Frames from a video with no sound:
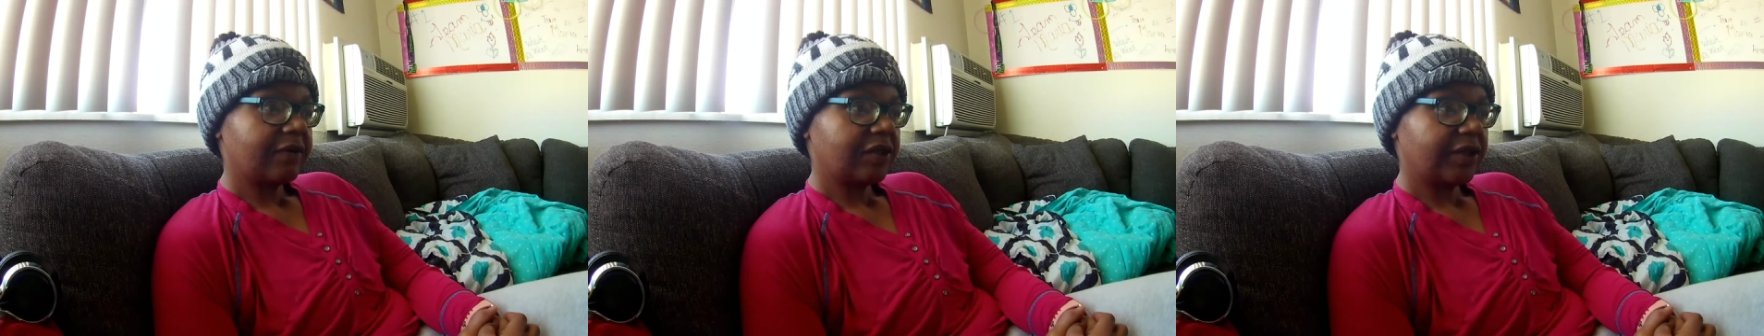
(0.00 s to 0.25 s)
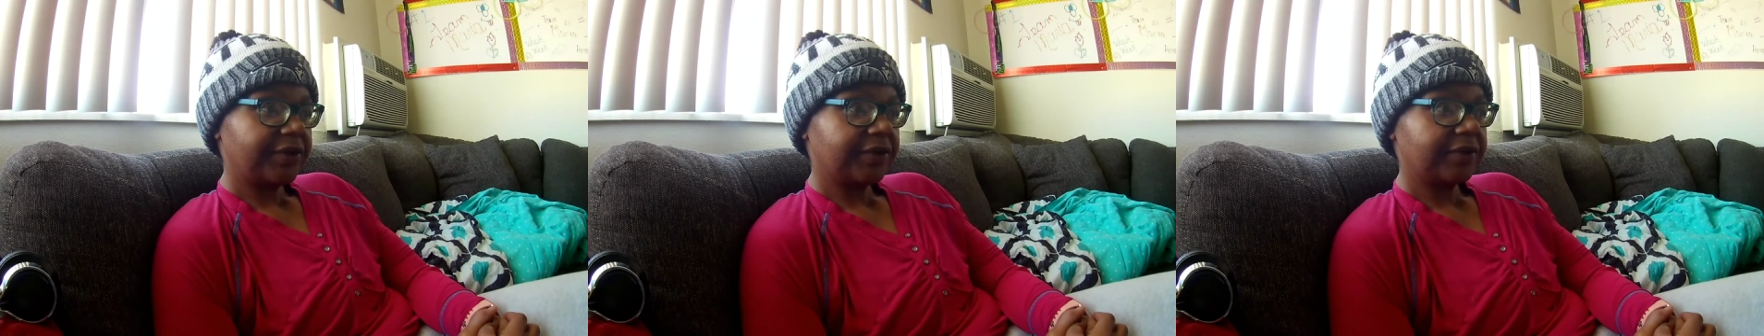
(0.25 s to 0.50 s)

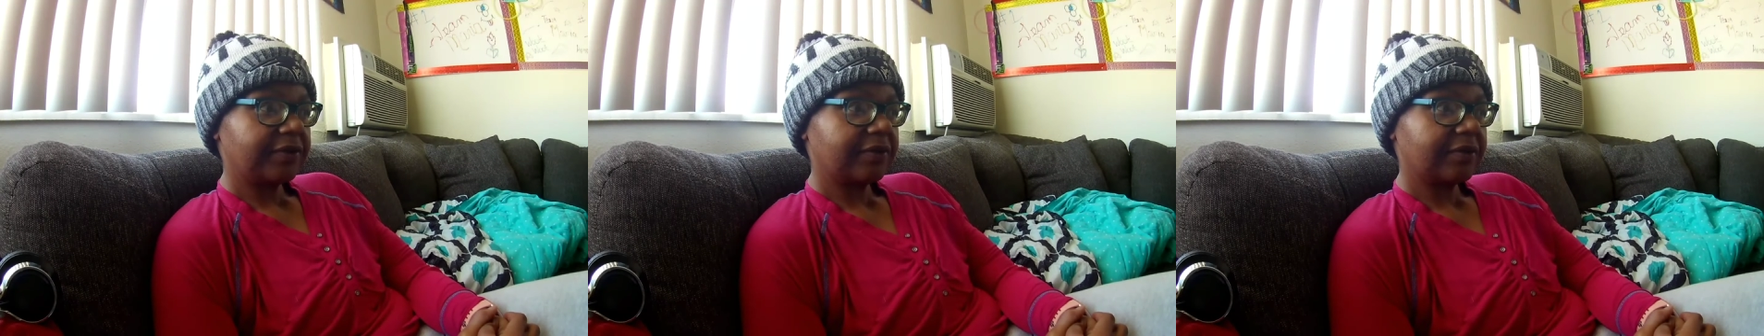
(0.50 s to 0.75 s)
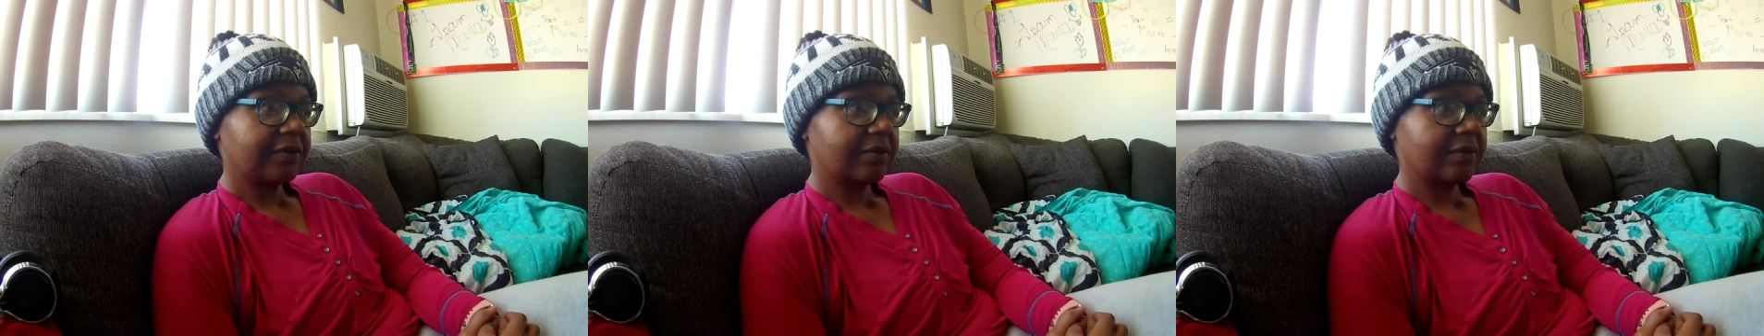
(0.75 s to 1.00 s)
dinner,
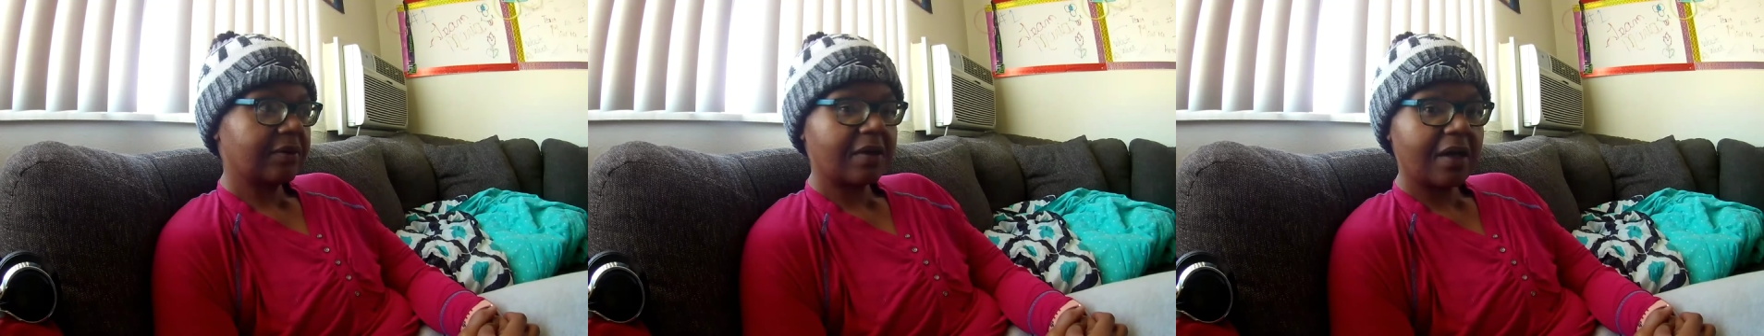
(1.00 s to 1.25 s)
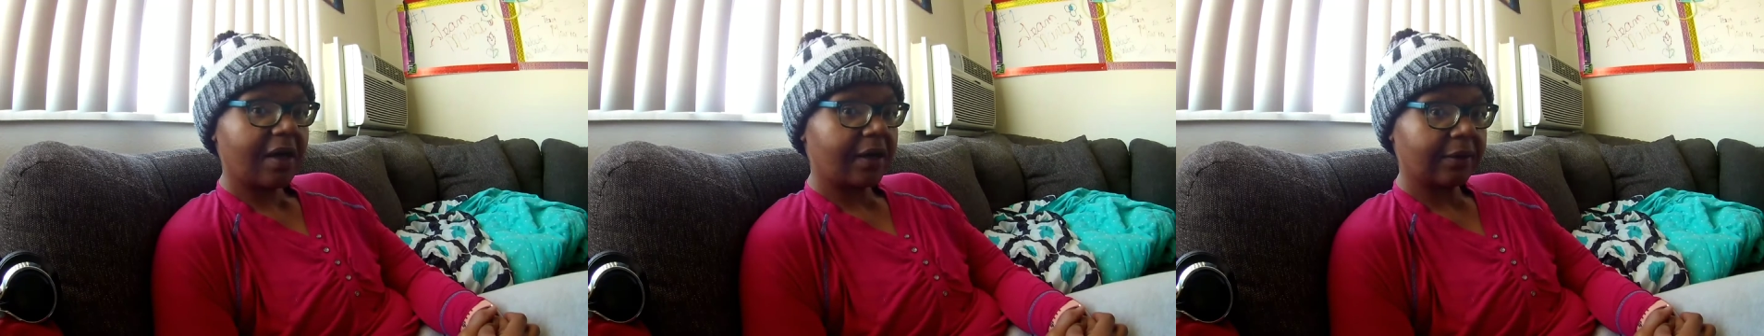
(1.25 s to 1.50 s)

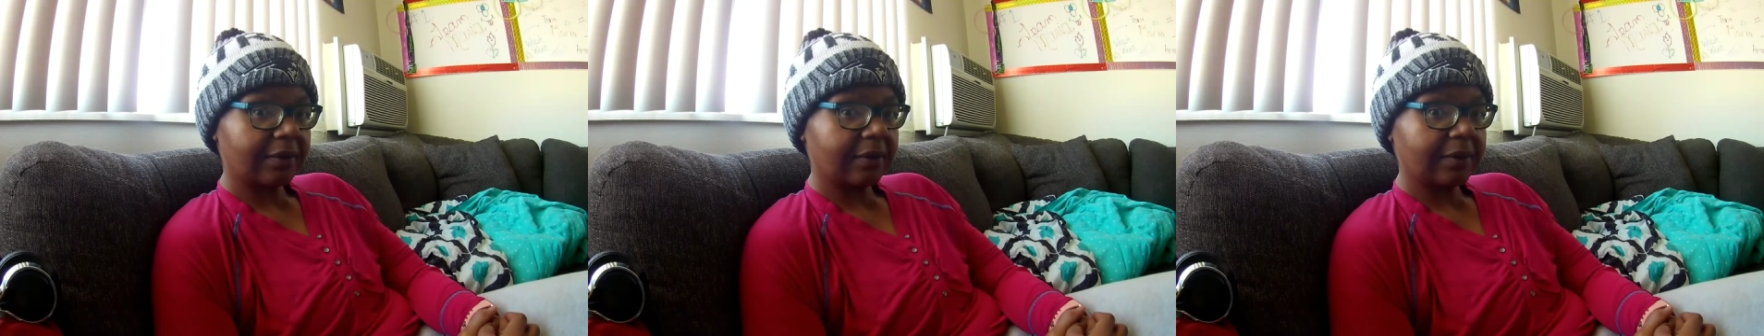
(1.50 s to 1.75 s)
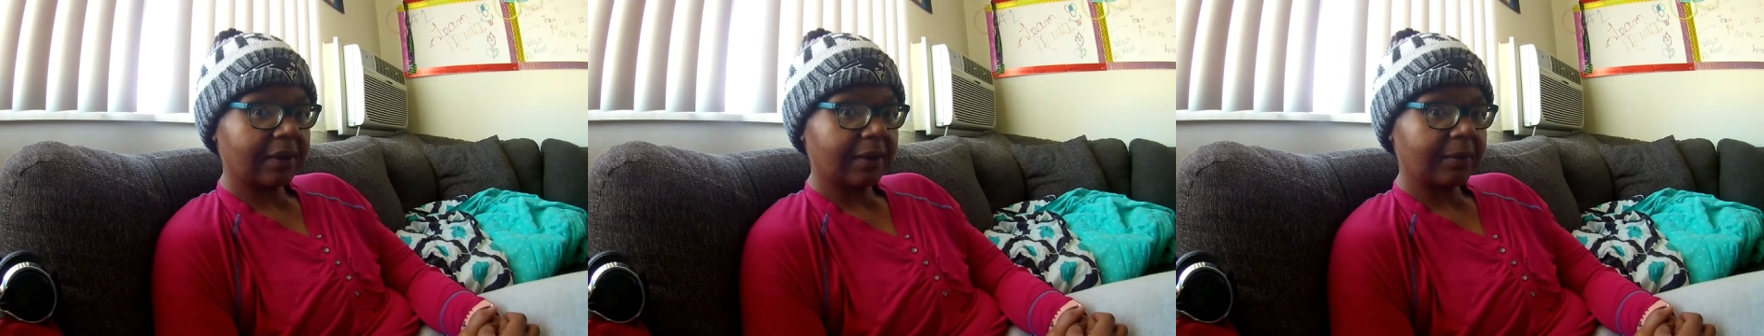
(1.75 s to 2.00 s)
I don't know
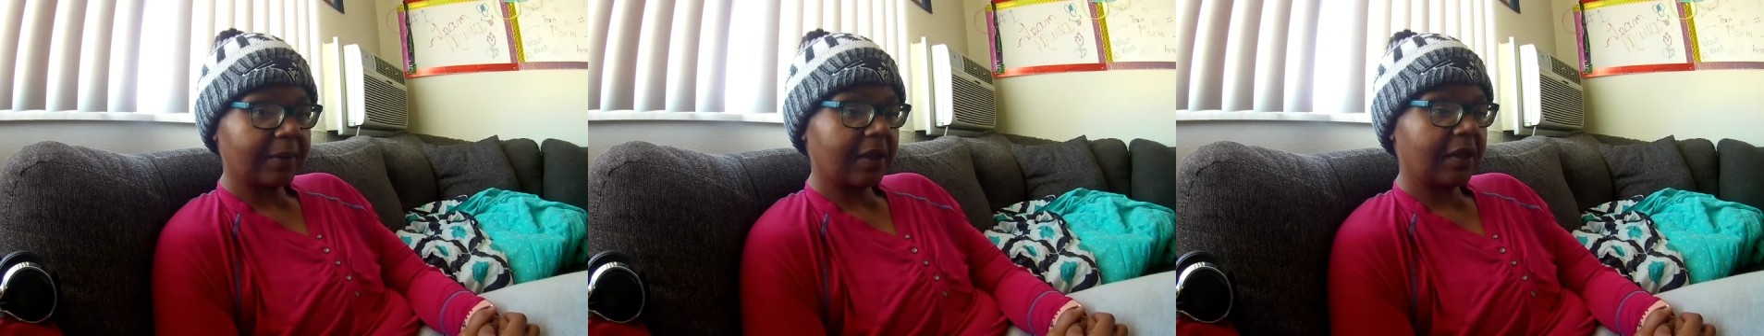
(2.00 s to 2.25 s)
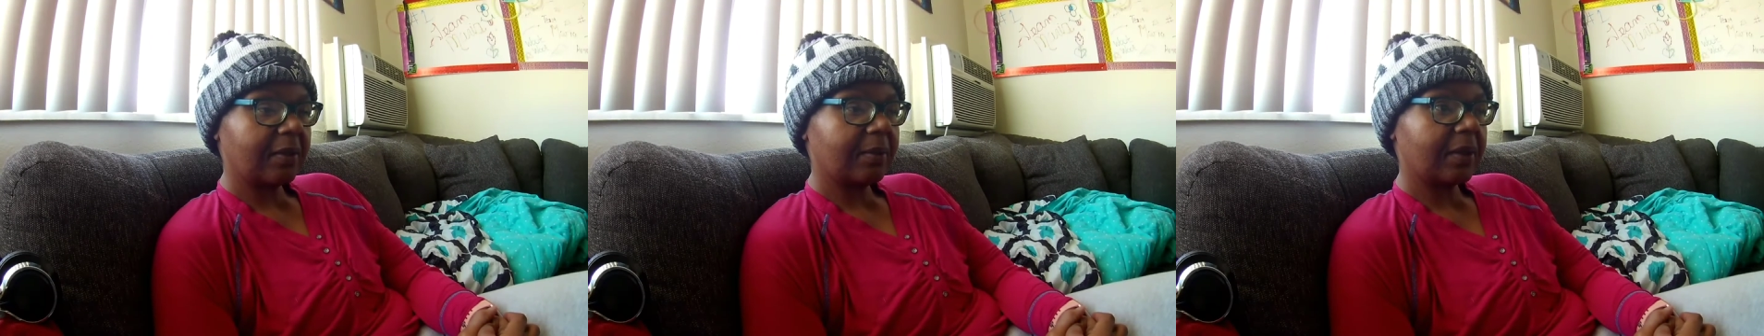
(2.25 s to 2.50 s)
what it'll
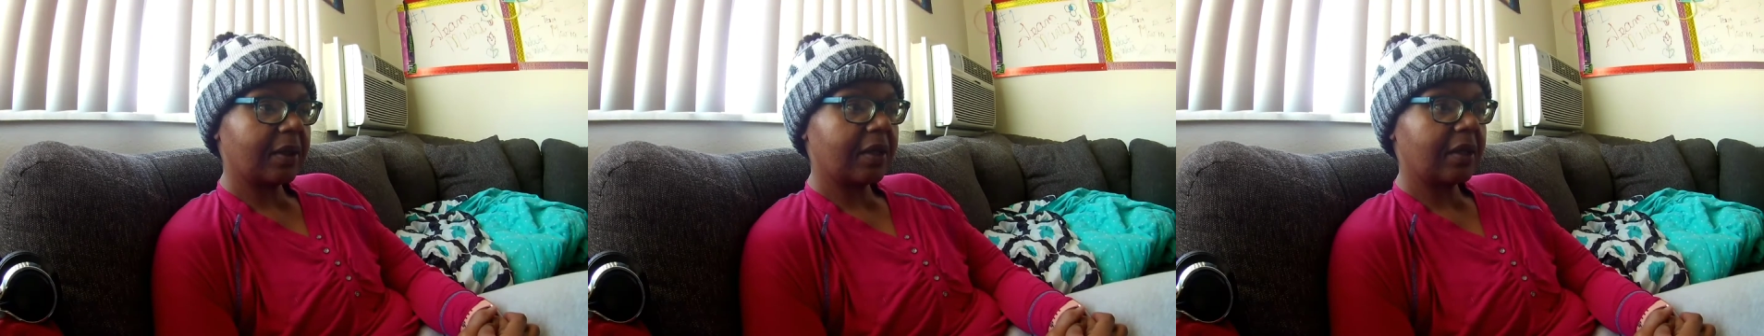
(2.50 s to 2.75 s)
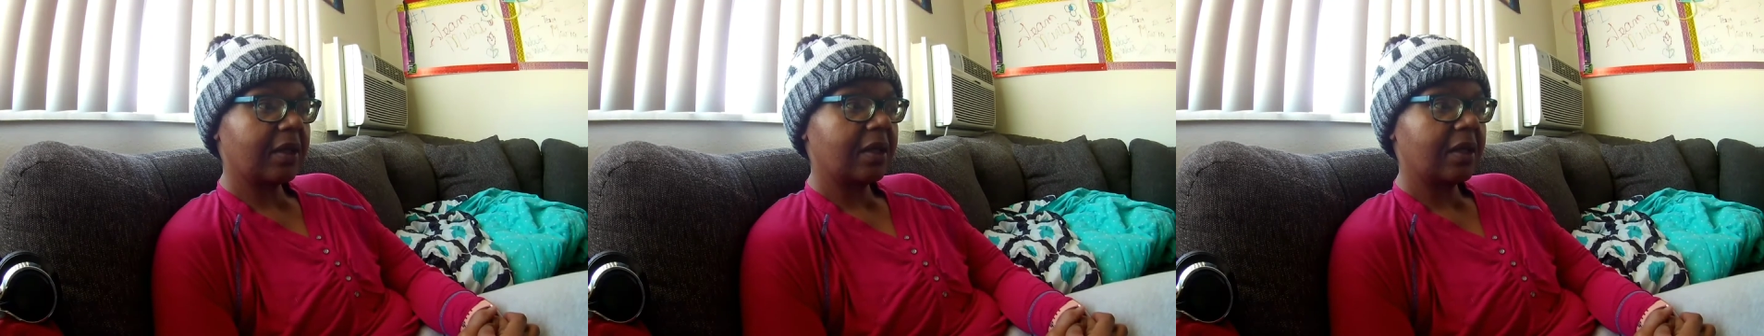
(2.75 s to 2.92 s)
be, but